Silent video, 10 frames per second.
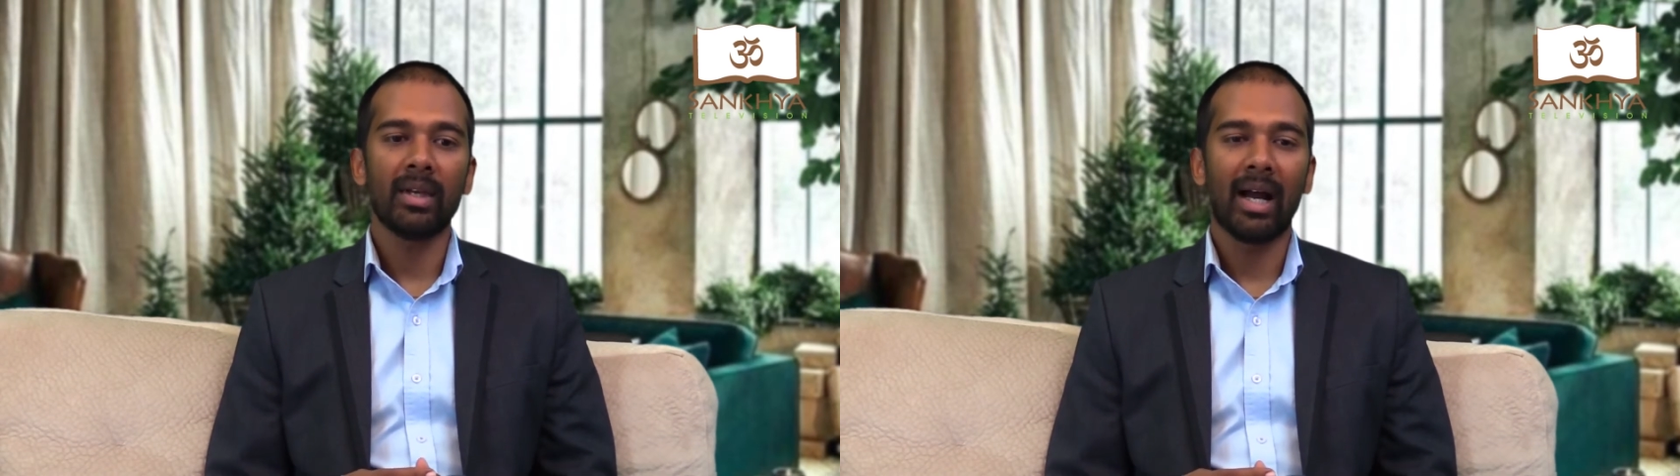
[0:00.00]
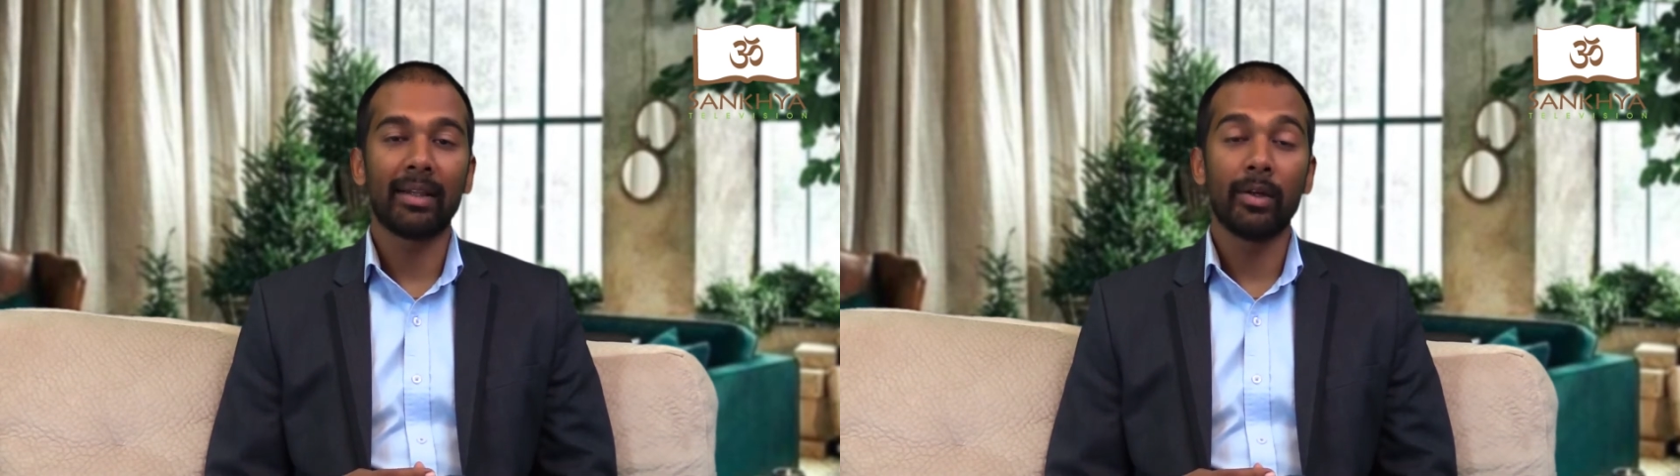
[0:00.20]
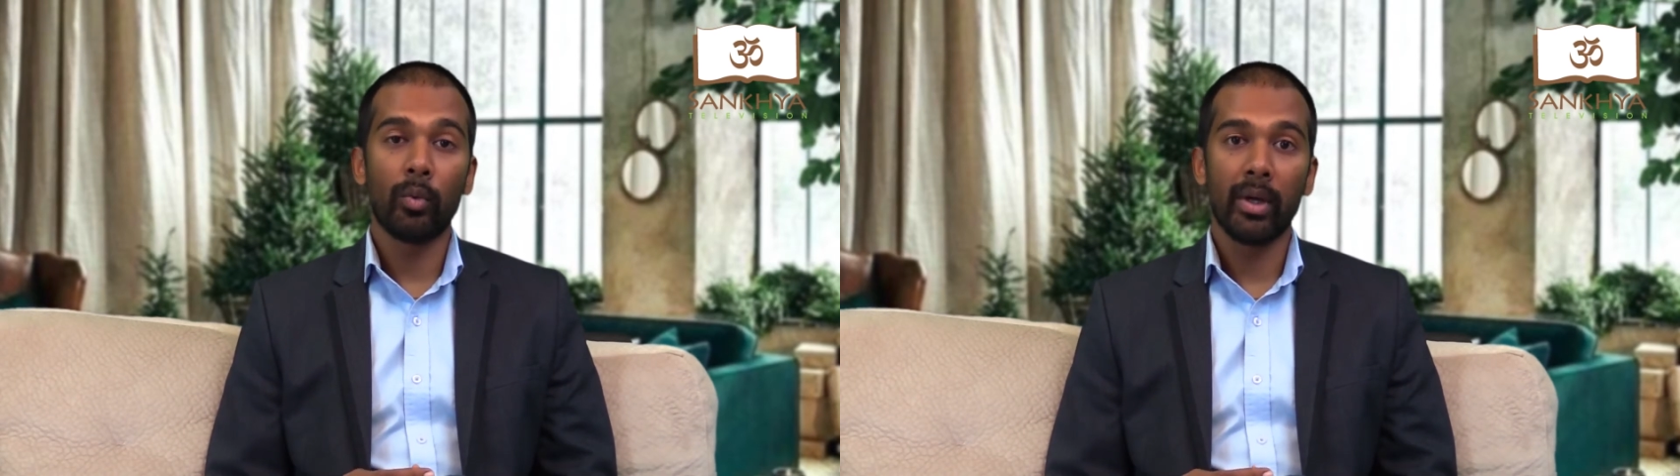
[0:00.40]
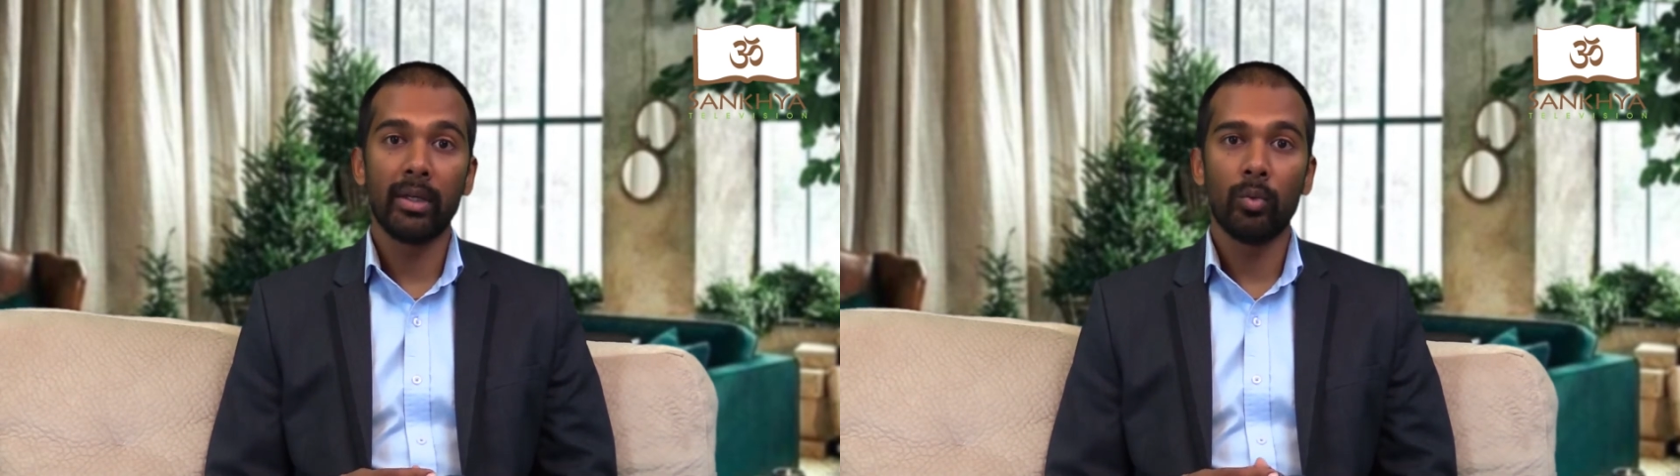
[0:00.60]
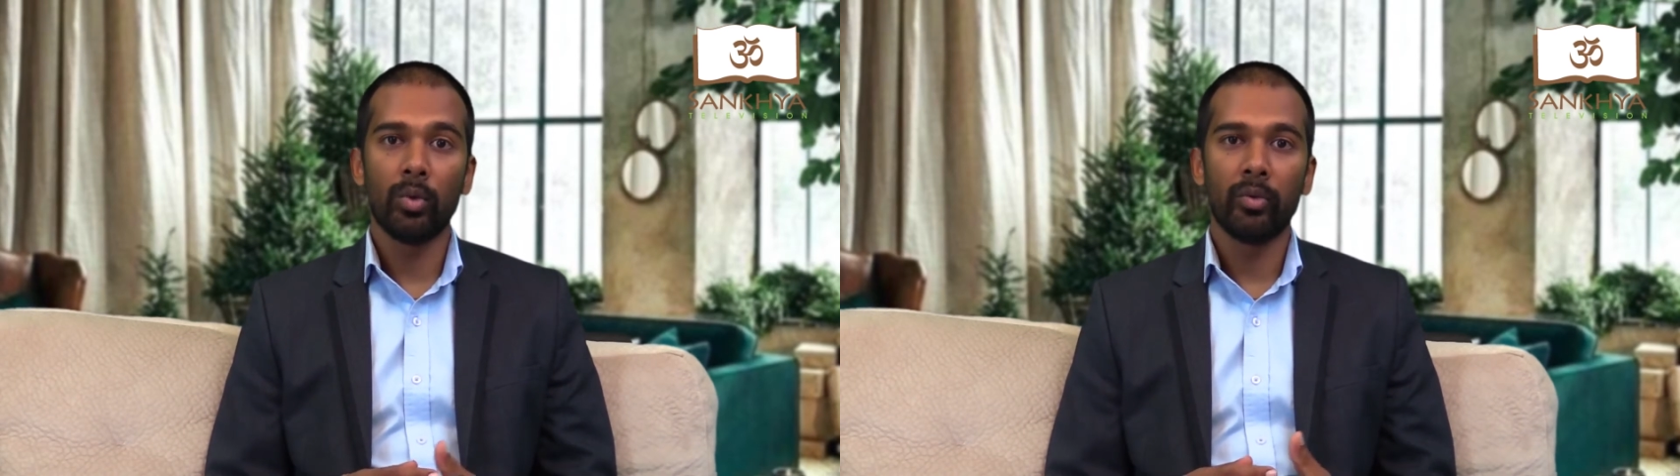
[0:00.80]
and the way
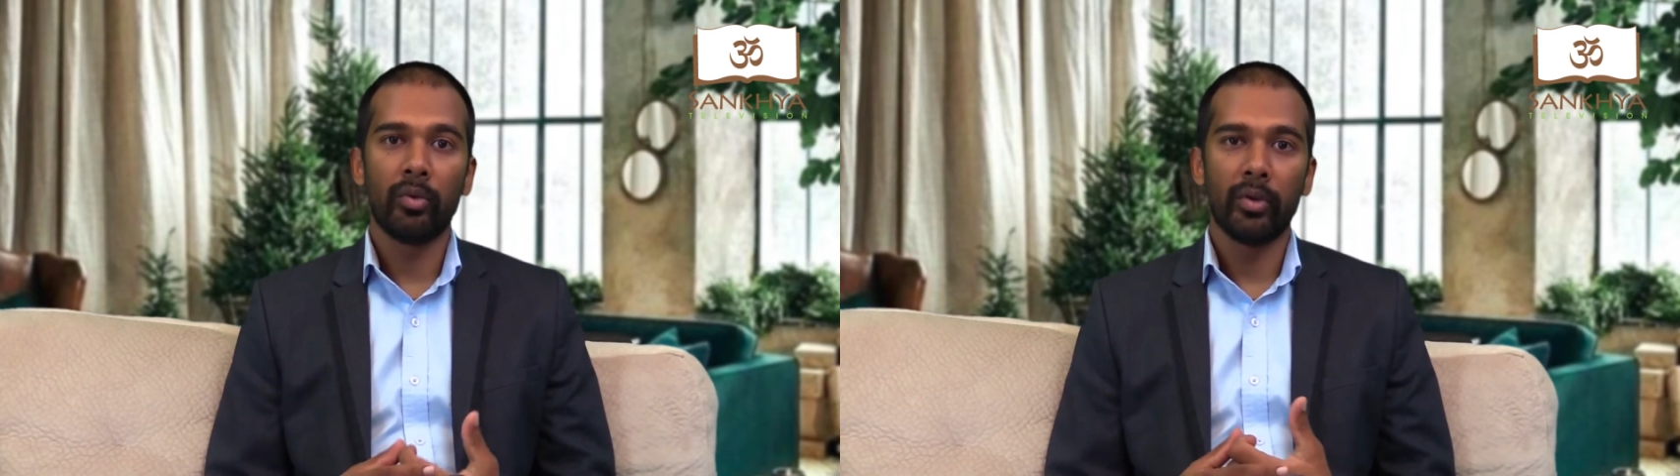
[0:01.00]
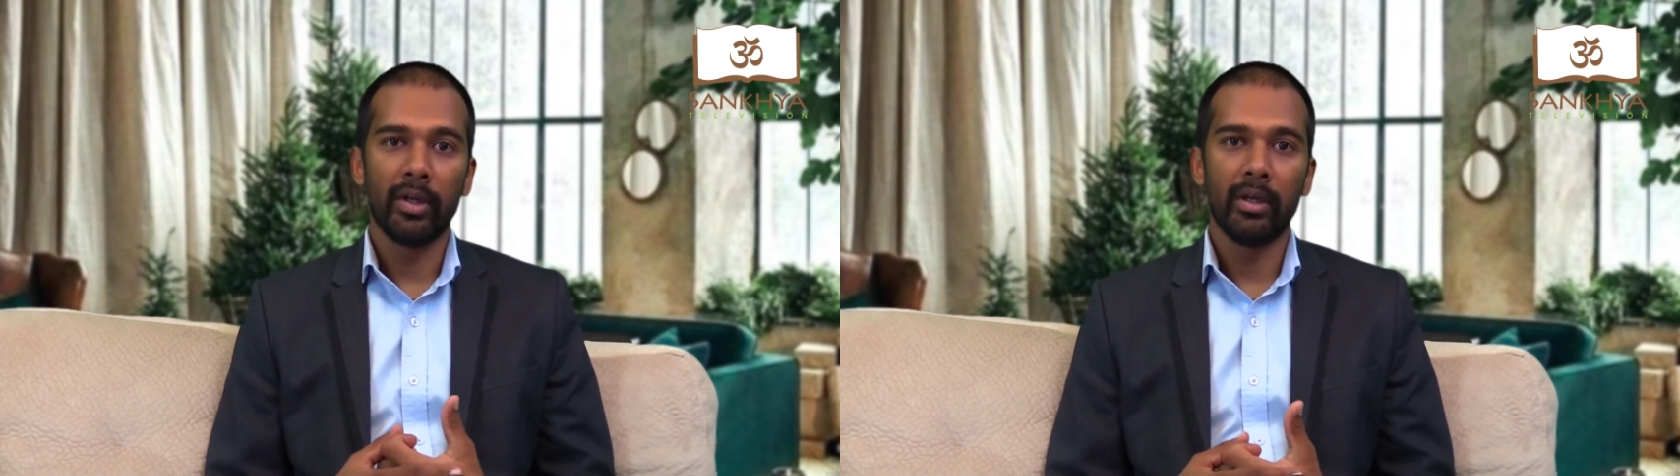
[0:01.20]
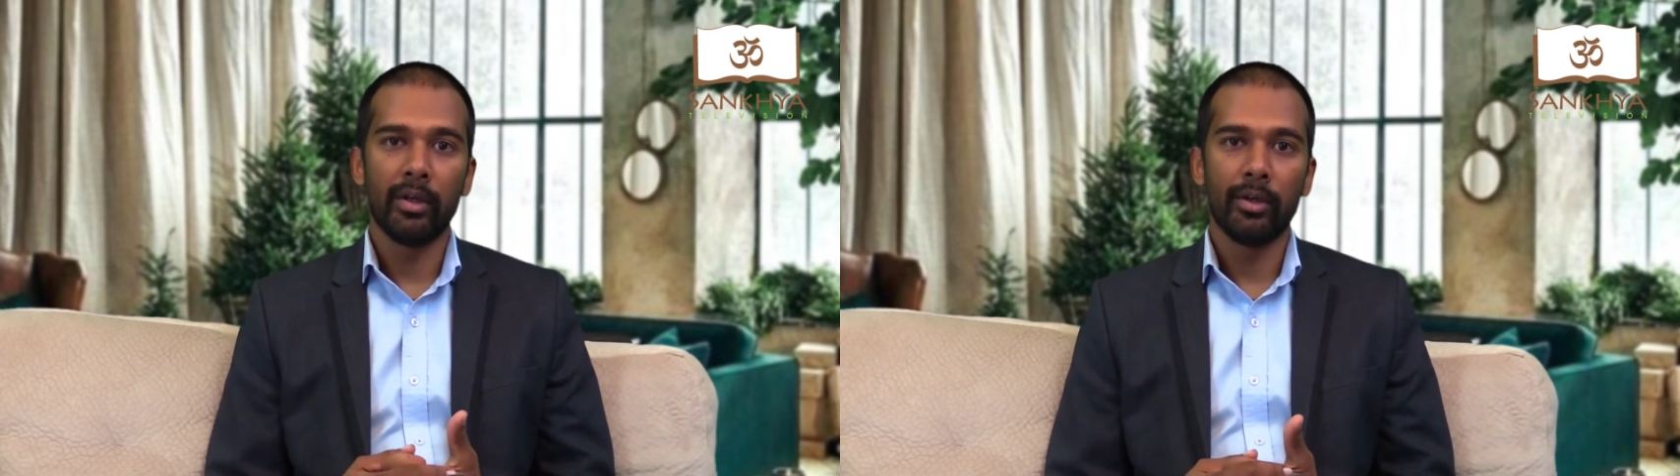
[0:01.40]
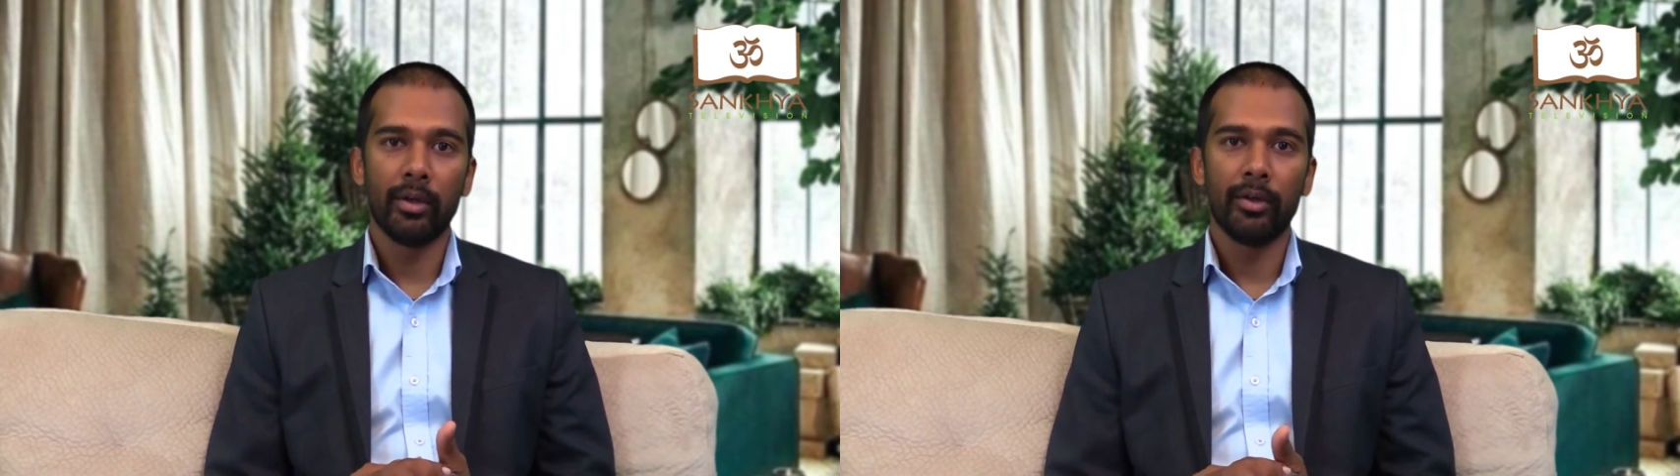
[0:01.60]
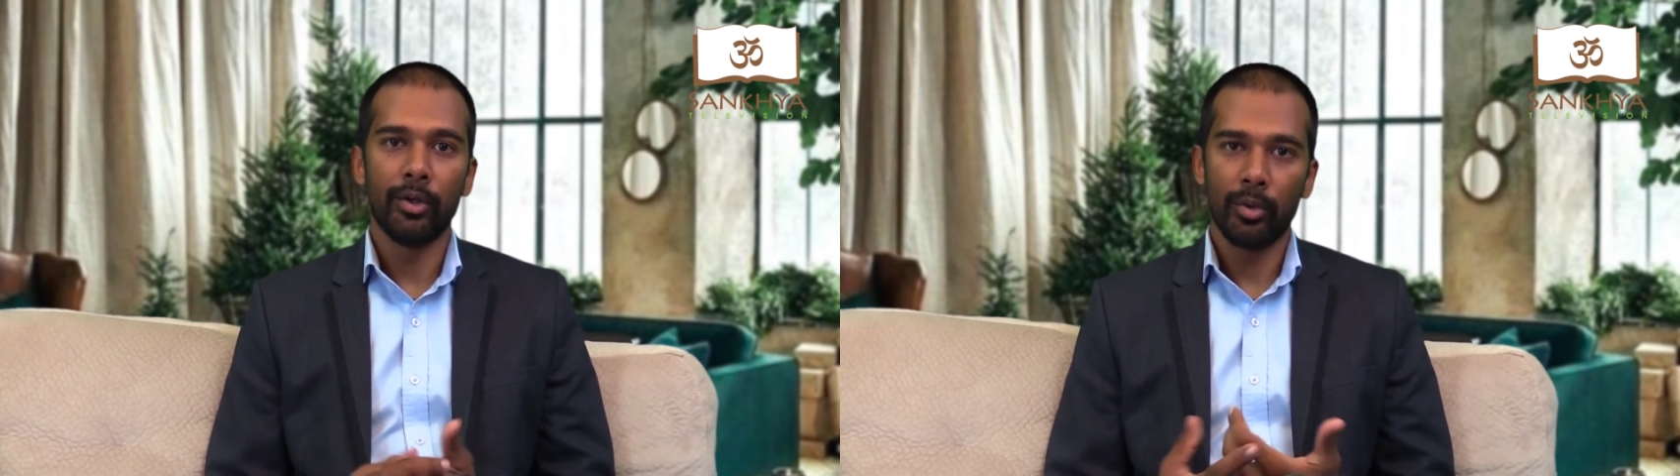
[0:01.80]
the, the
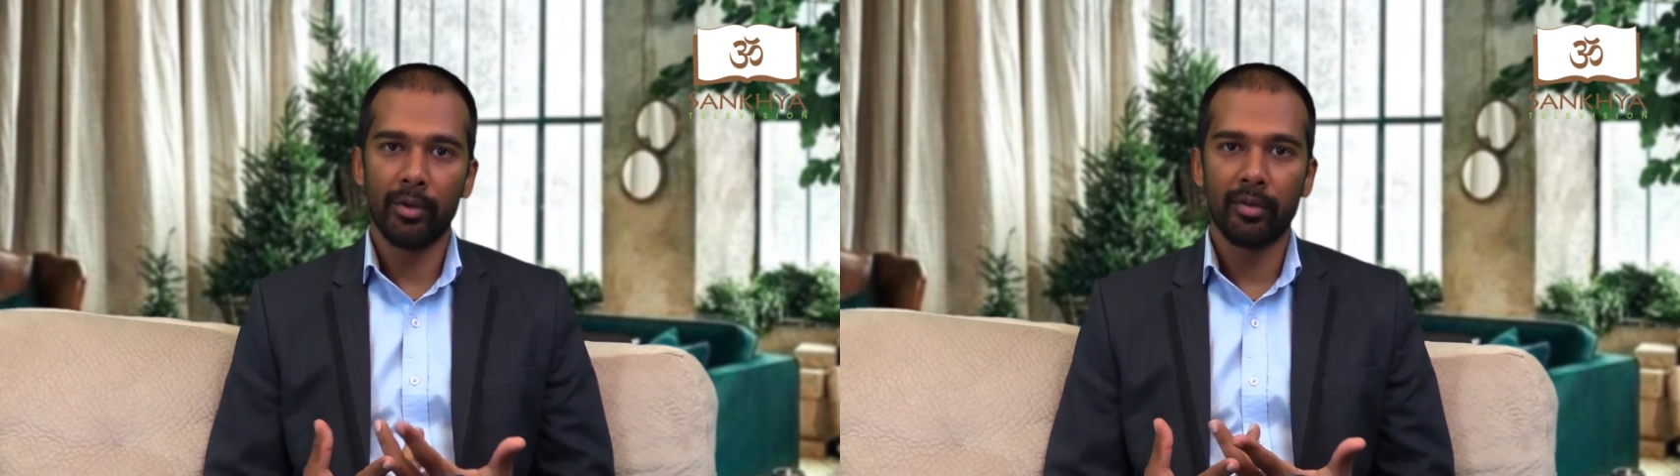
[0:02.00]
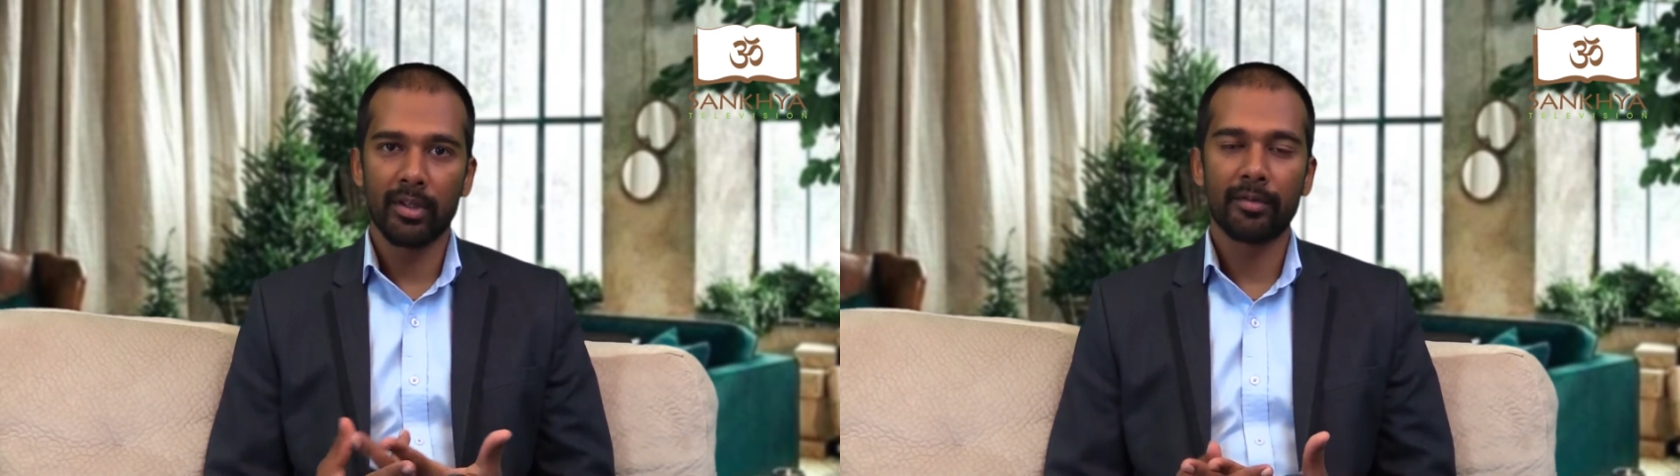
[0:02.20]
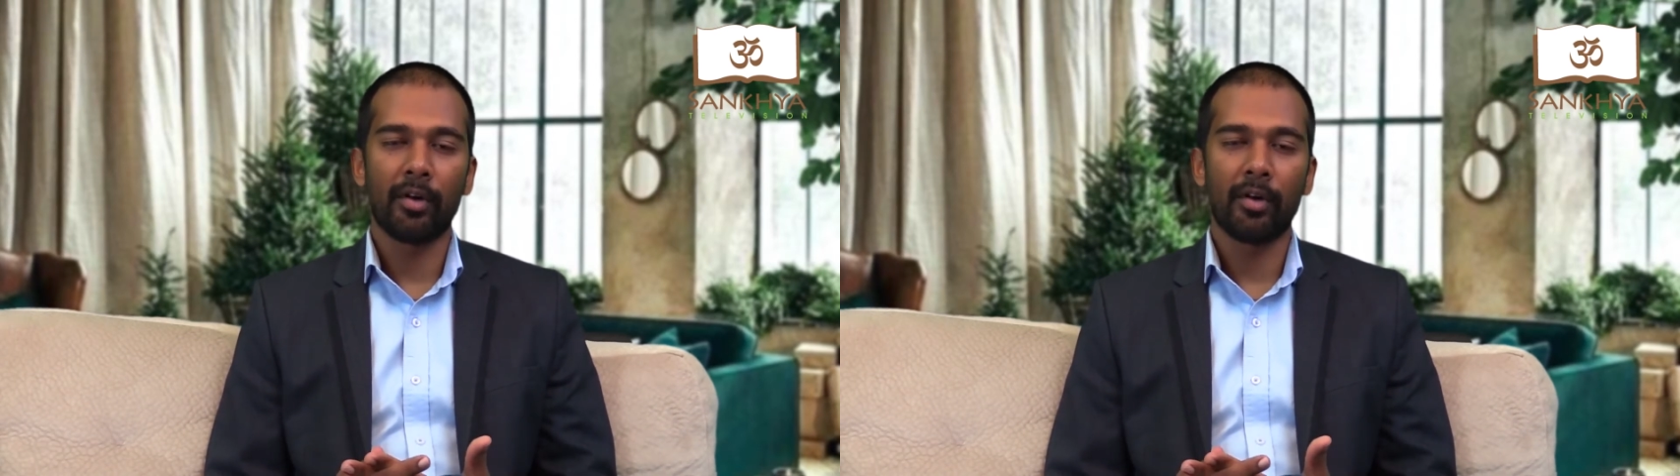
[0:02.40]
universe